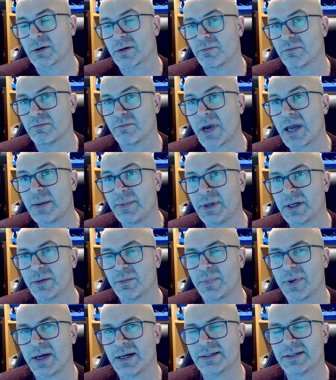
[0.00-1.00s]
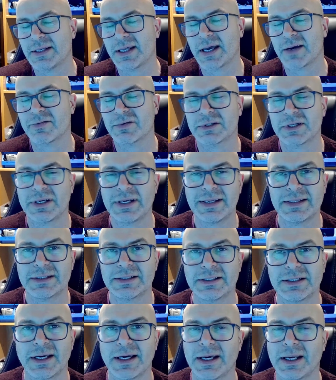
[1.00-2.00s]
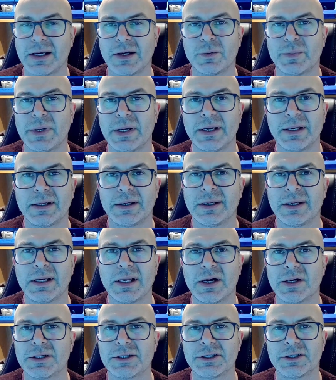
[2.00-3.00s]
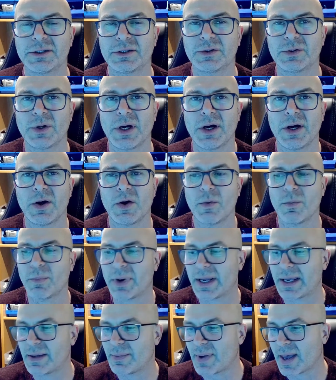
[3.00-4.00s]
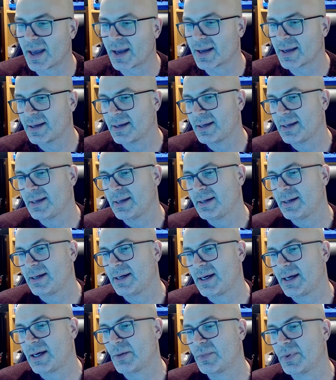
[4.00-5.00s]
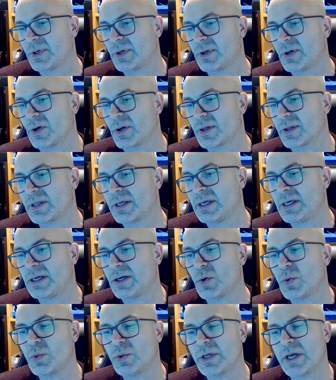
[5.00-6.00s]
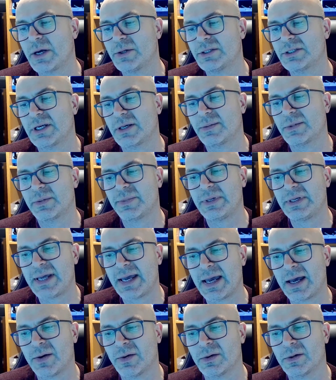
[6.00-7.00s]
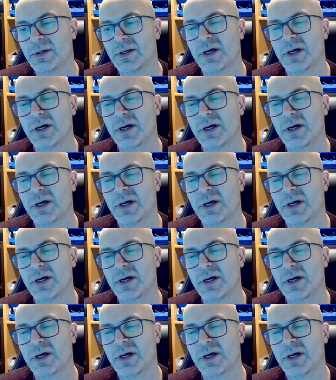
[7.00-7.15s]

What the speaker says: Maybe compared to the others, I need to see it a little bit larger on playback, but the audio seemed to be down.